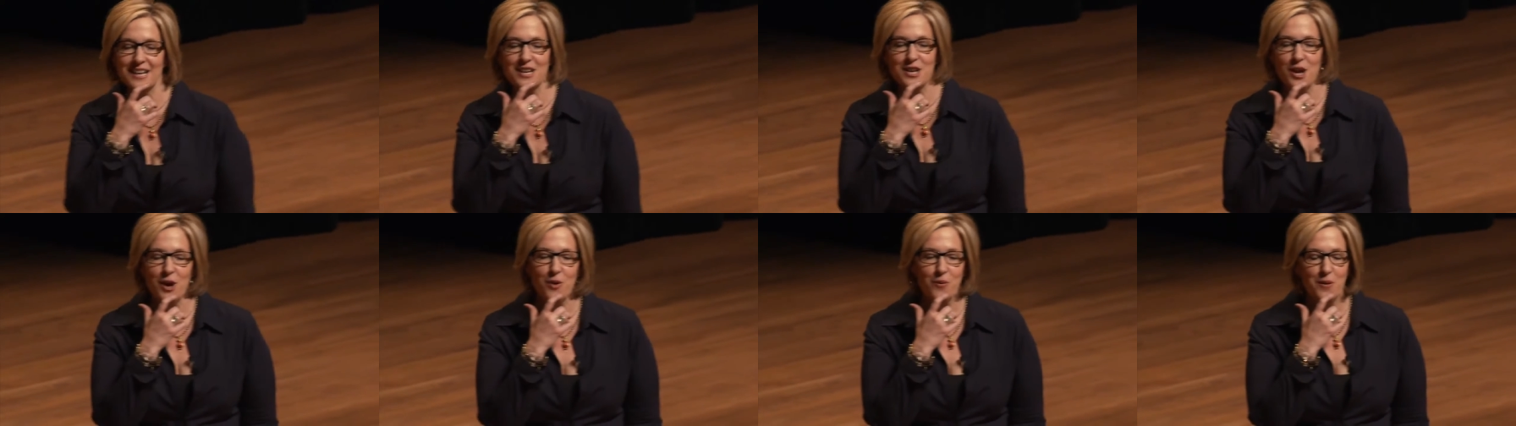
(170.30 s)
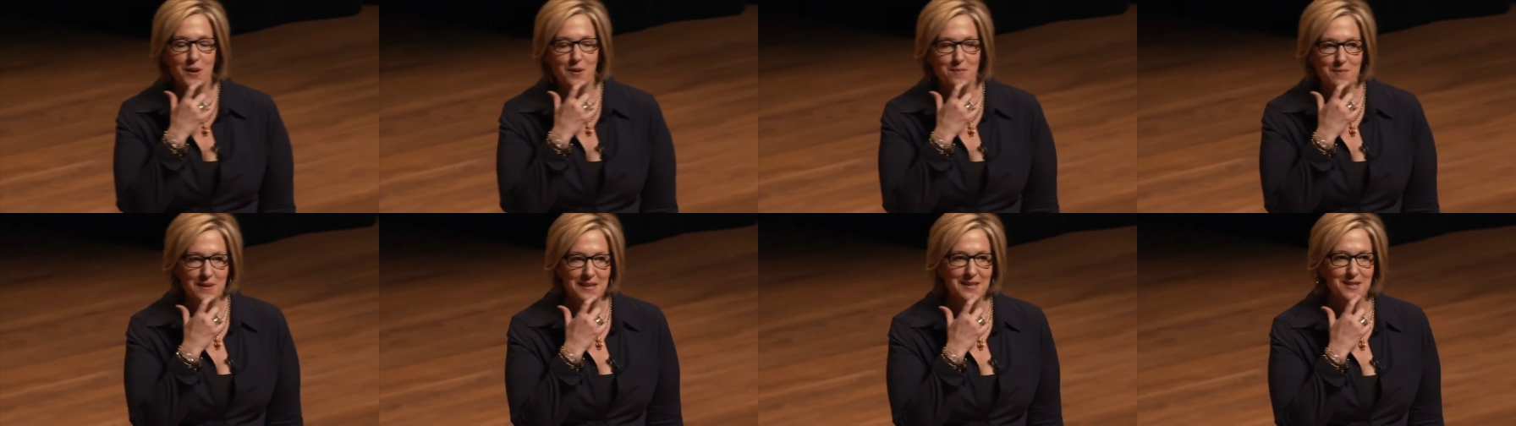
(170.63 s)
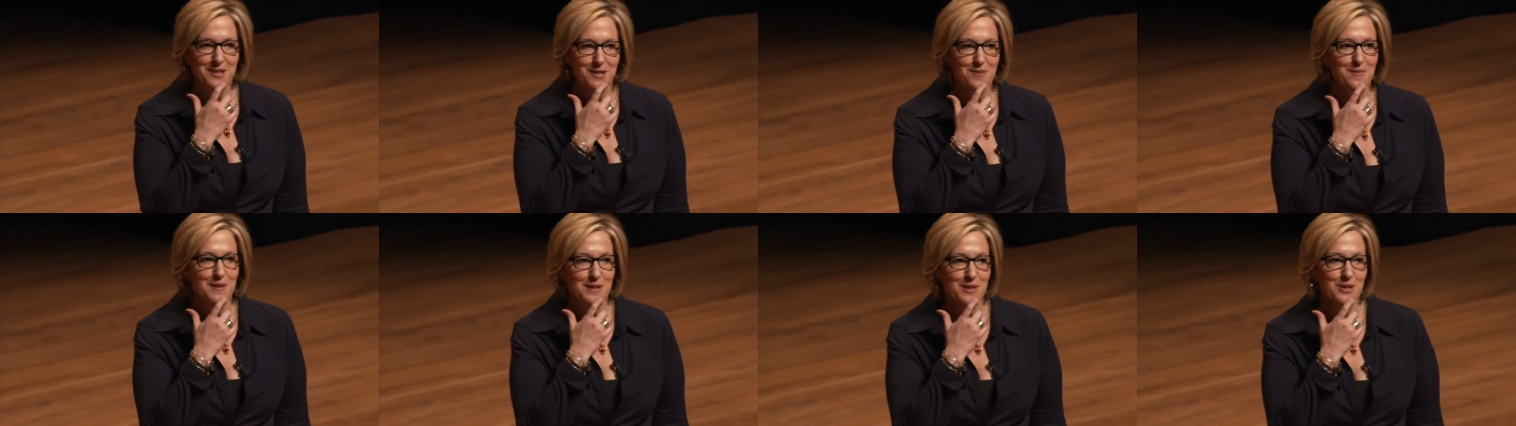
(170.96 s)
I know what it
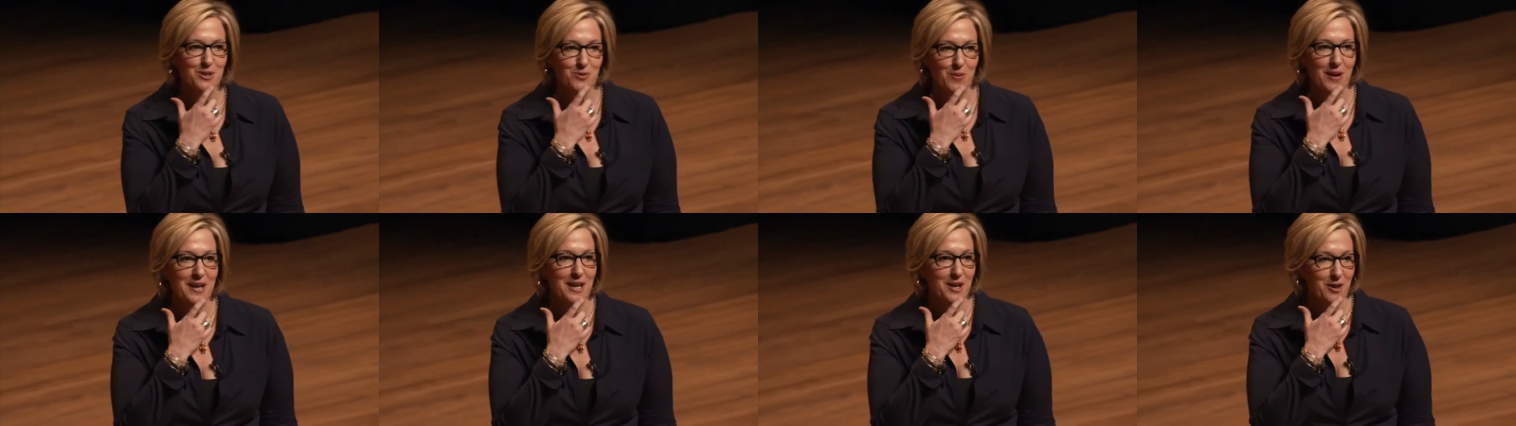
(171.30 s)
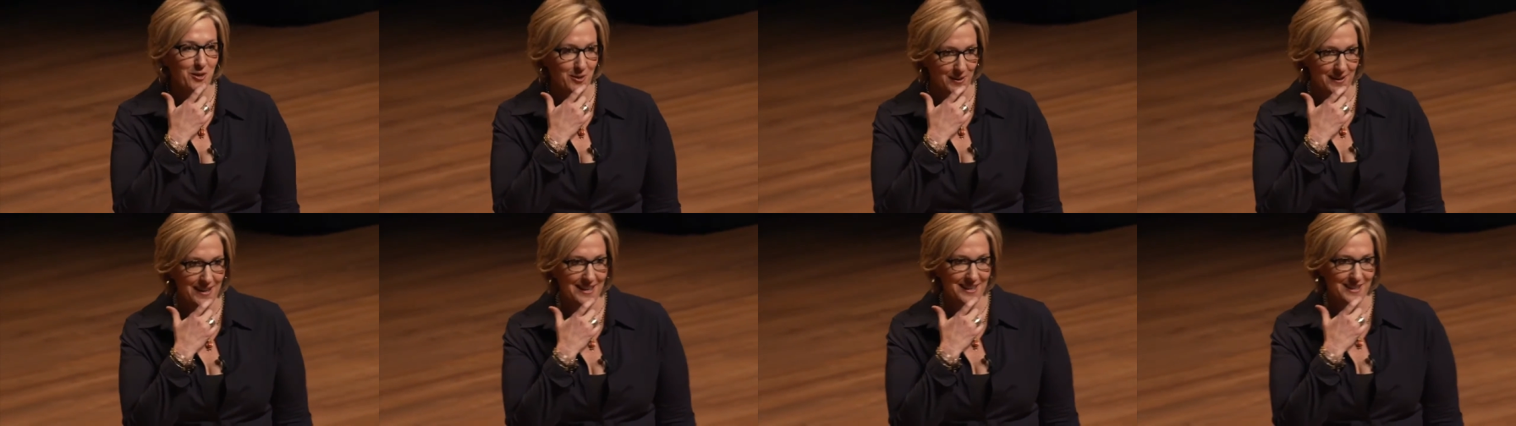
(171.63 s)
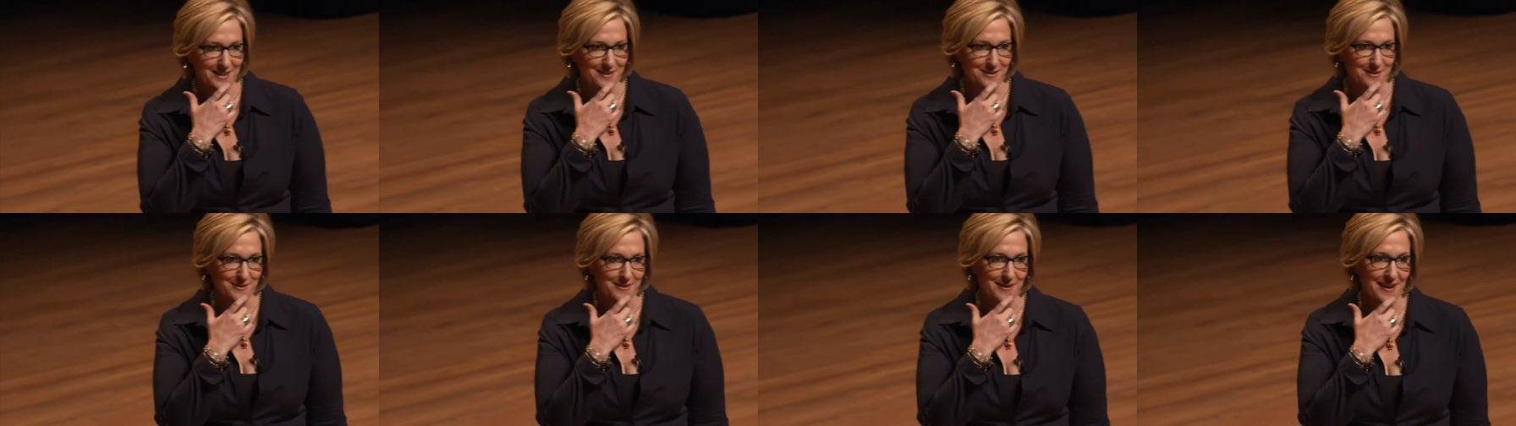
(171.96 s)
means to be a sweaty
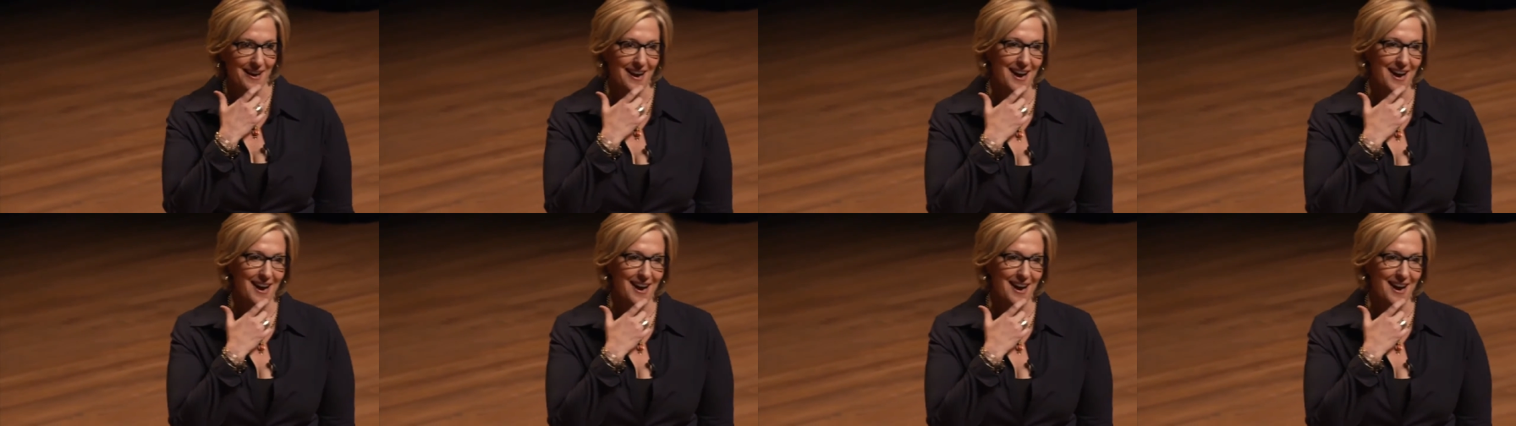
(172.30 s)
creative.